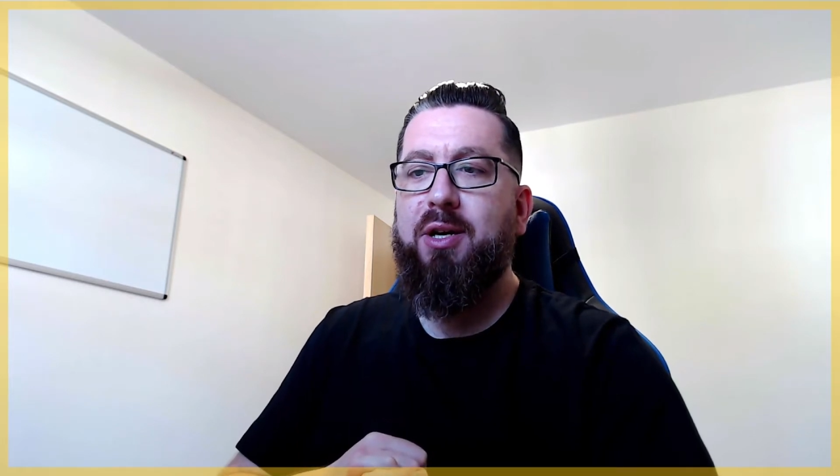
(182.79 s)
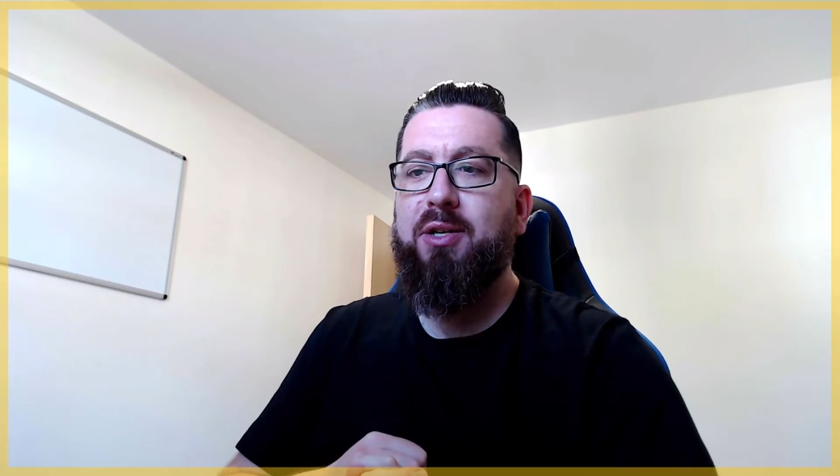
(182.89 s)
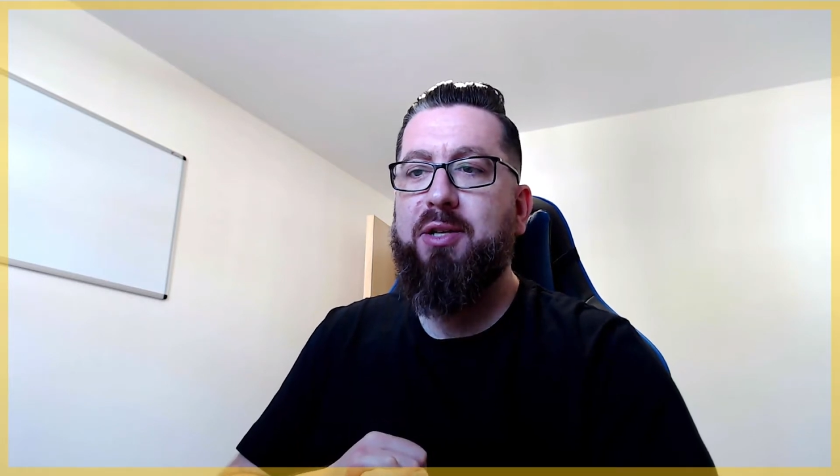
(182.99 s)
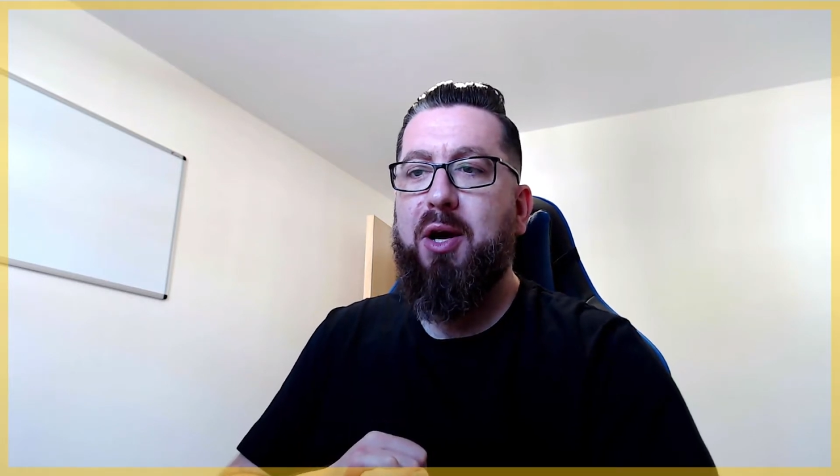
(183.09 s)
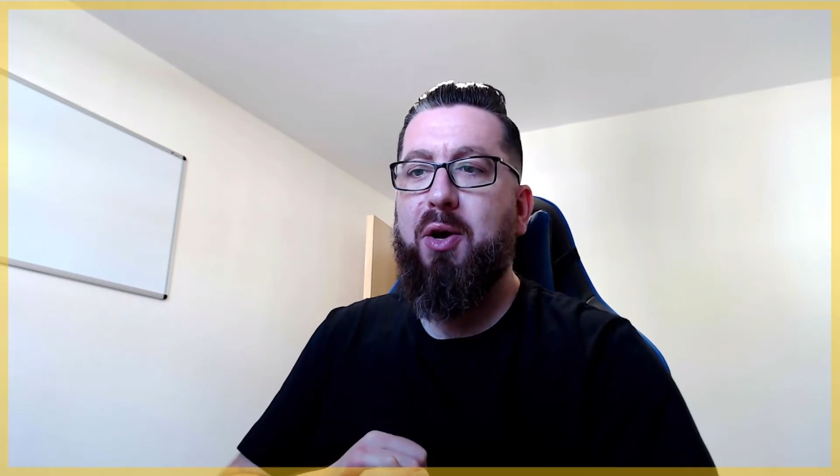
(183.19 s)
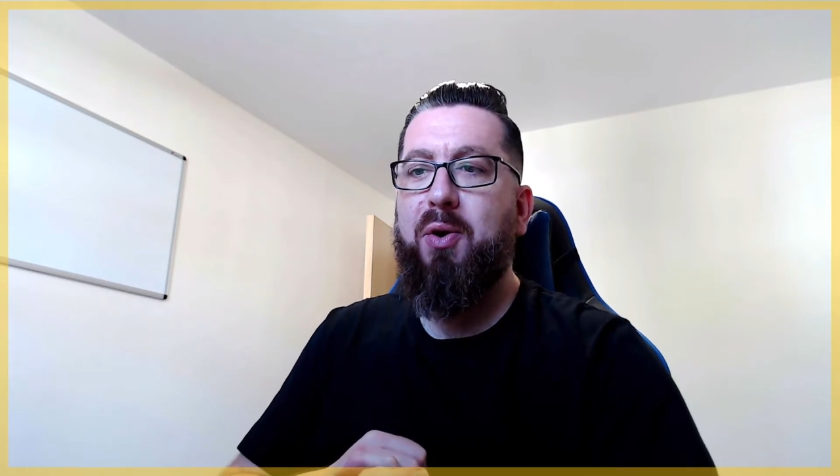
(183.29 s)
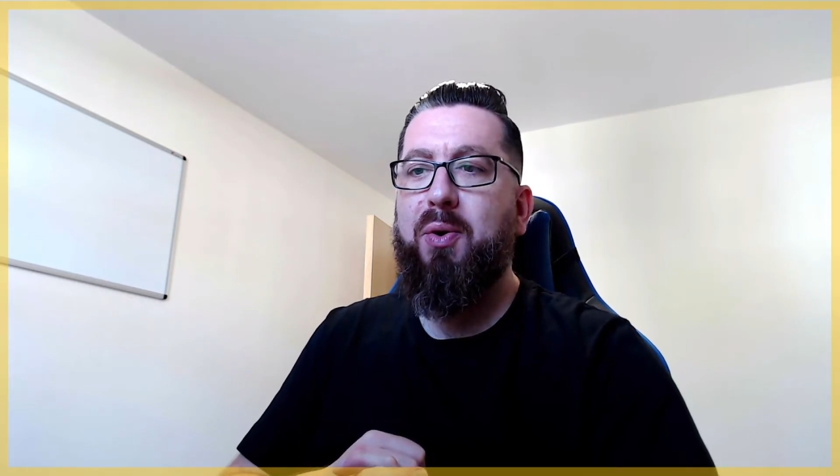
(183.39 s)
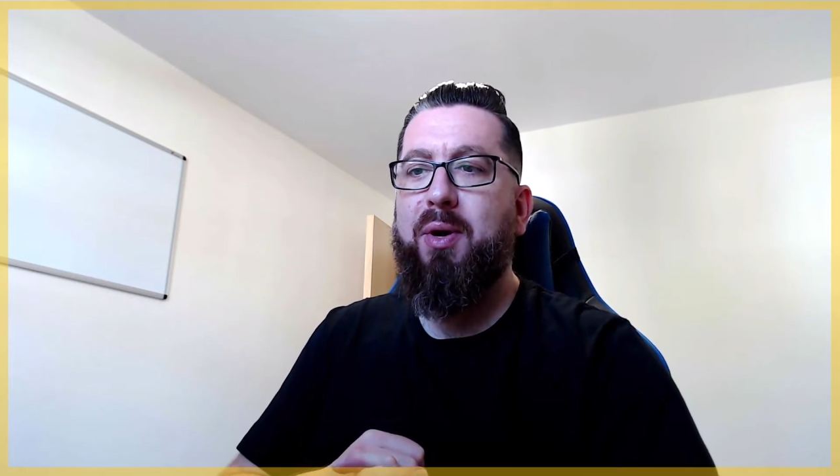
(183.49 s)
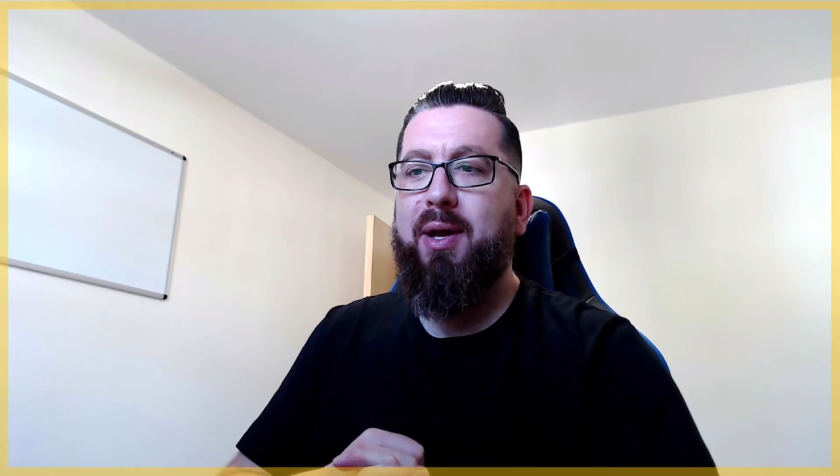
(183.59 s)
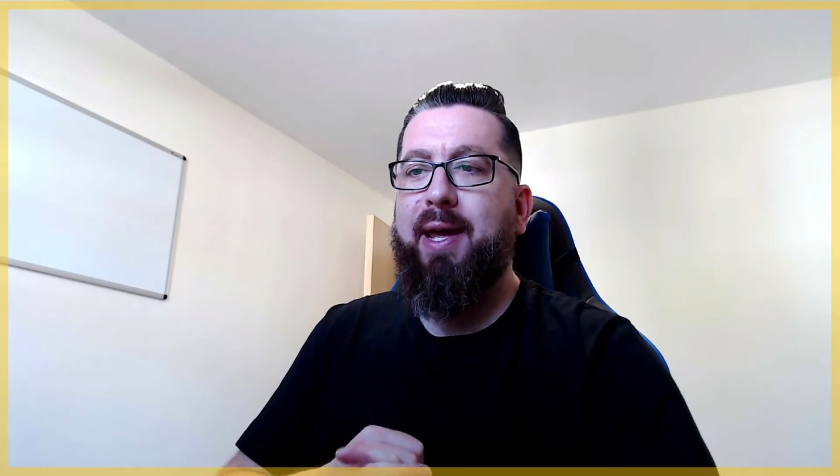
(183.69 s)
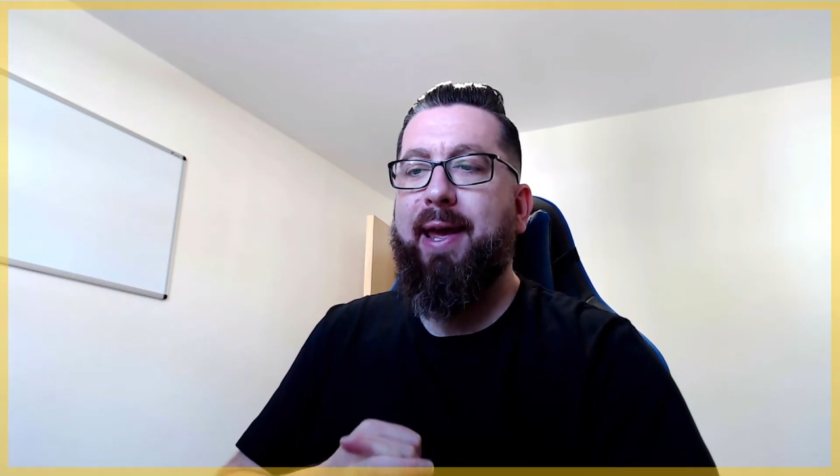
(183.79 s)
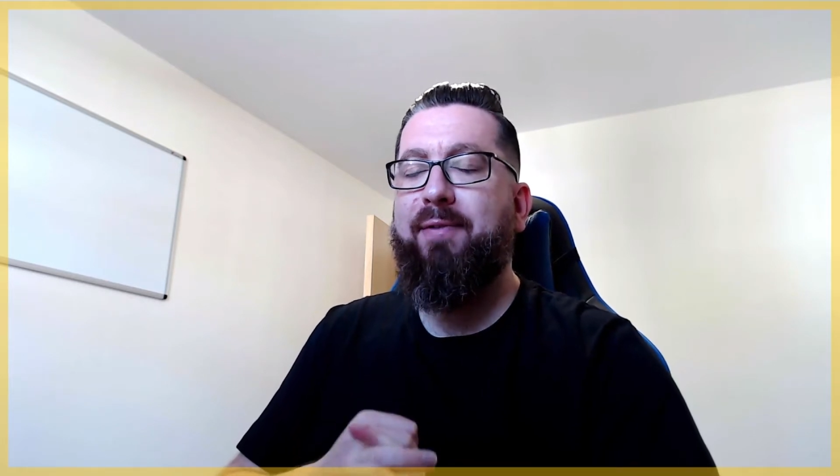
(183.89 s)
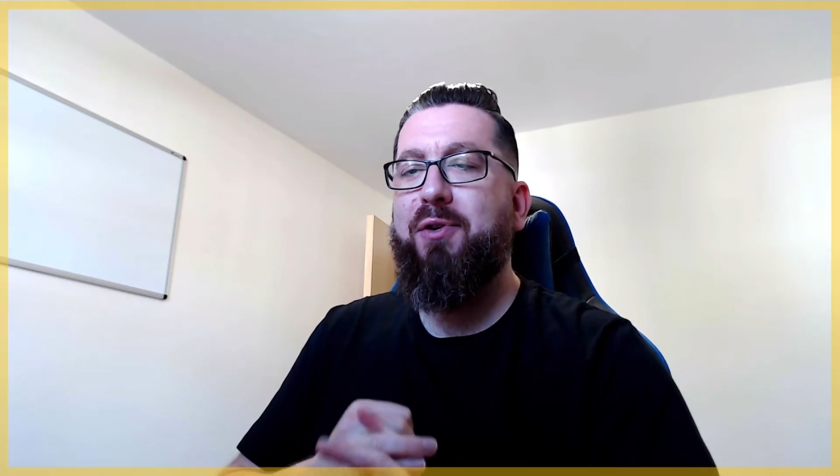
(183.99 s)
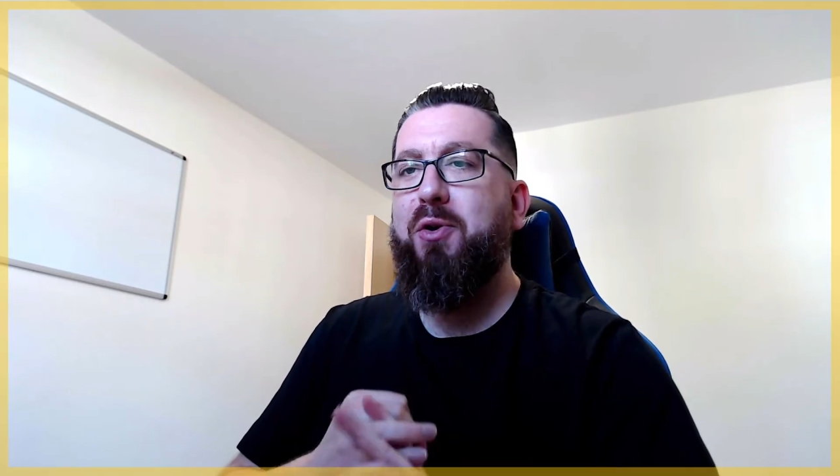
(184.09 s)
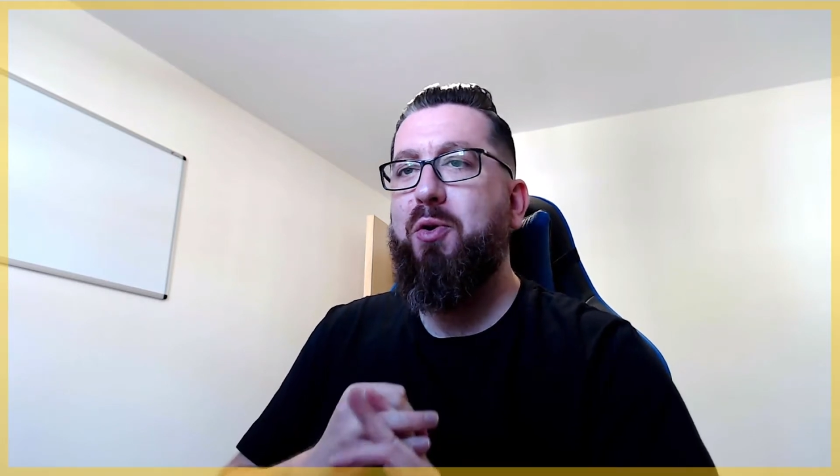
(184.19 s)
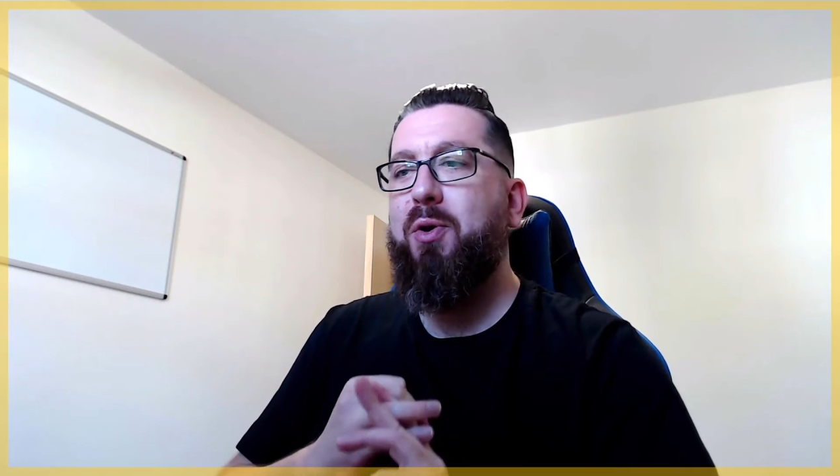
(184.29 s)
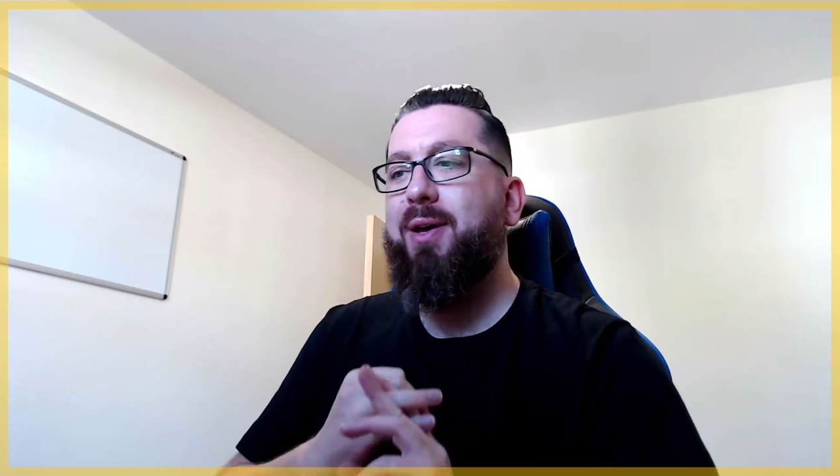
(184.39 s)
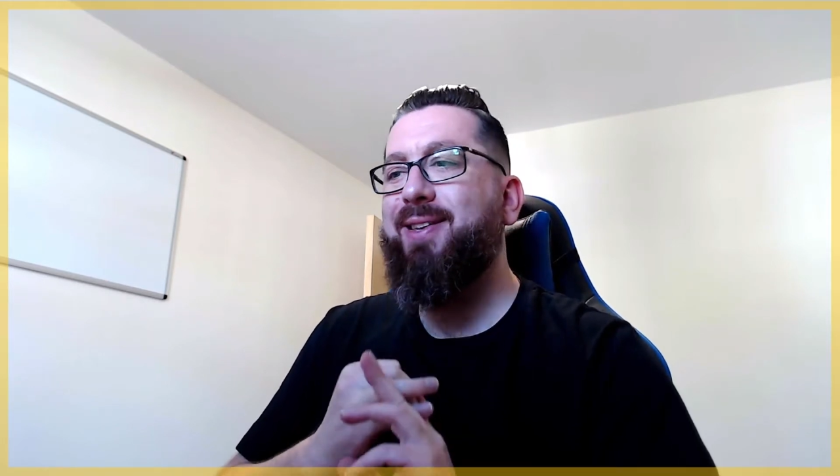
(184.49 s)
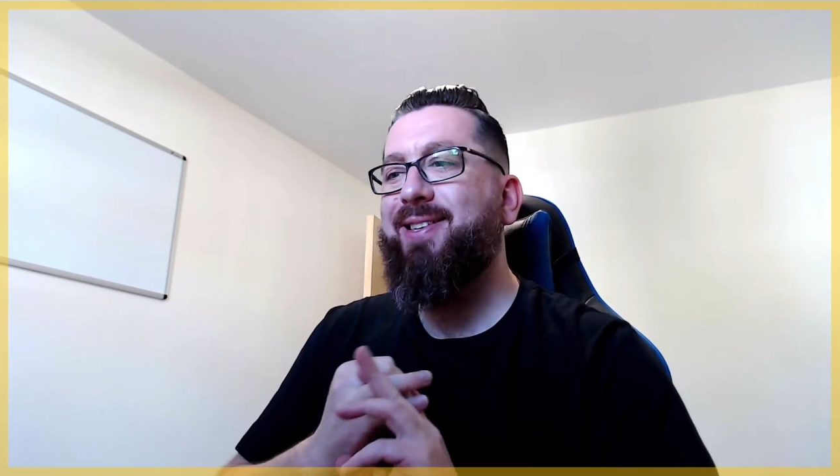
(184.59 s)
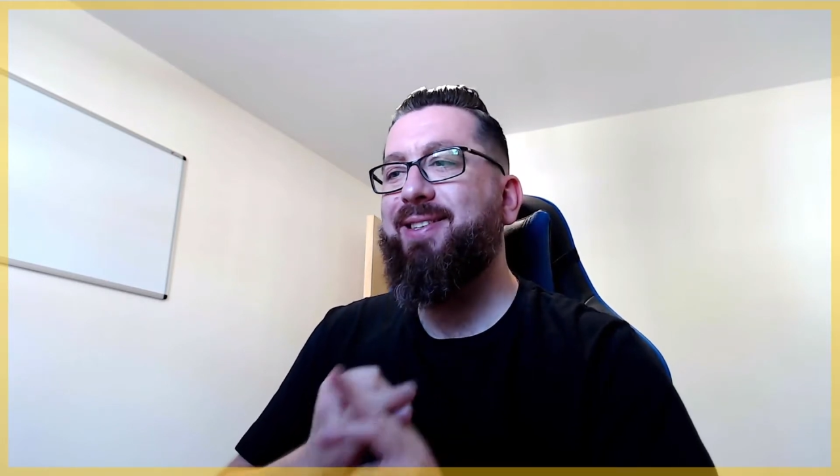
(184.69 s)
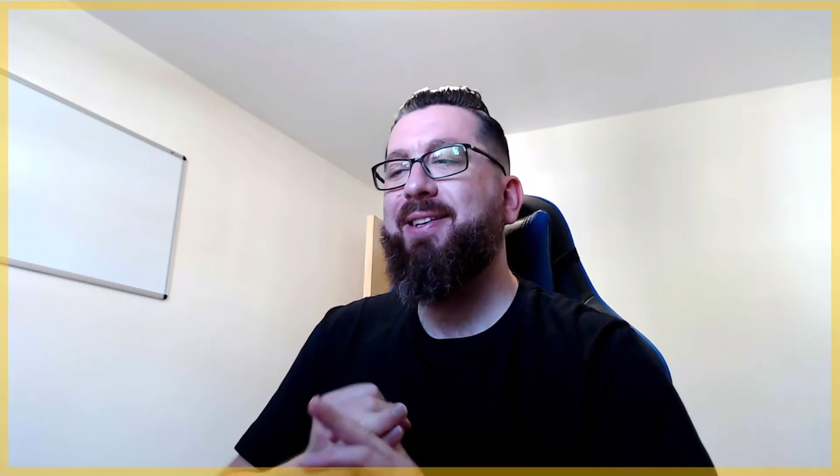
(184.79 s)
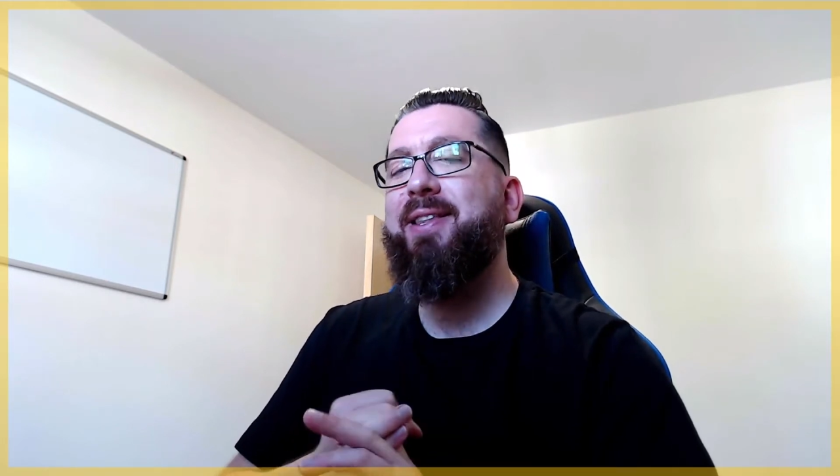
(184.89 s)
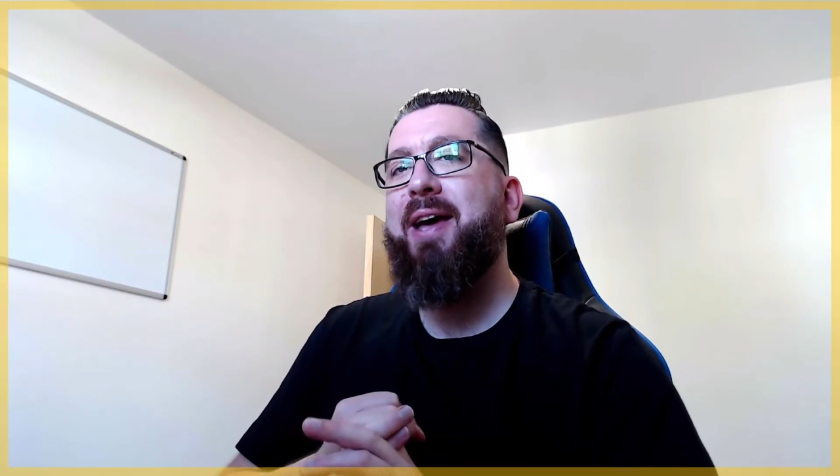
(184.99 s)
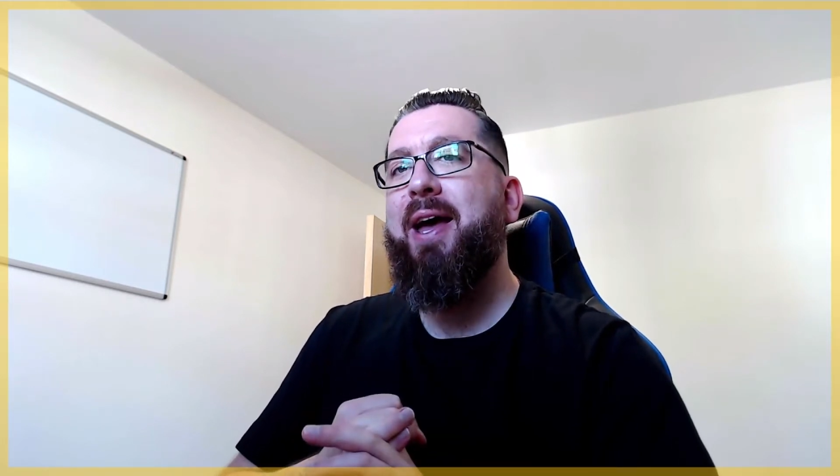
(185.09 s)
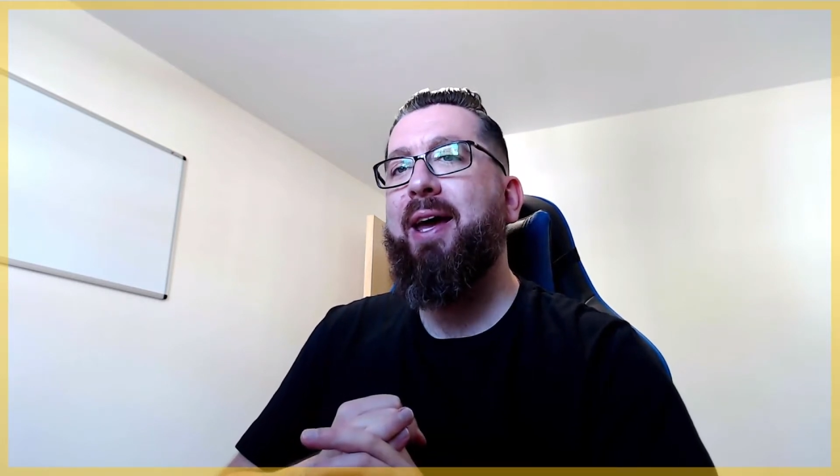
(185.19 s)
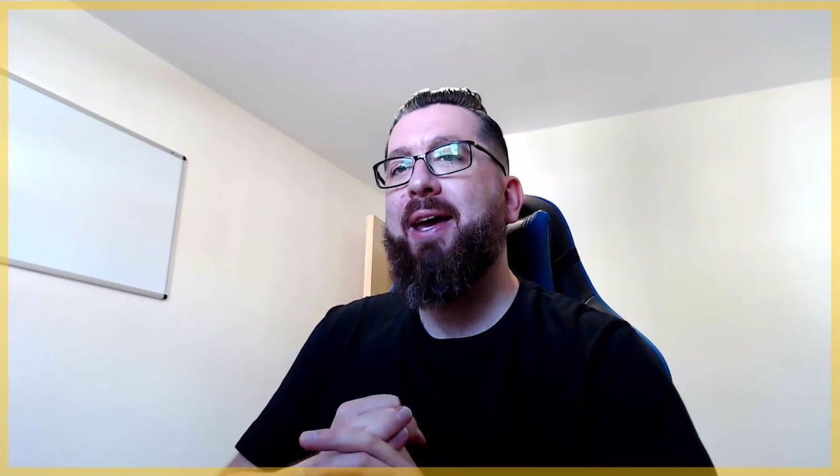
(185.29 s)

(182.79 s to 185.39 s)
So if you consider that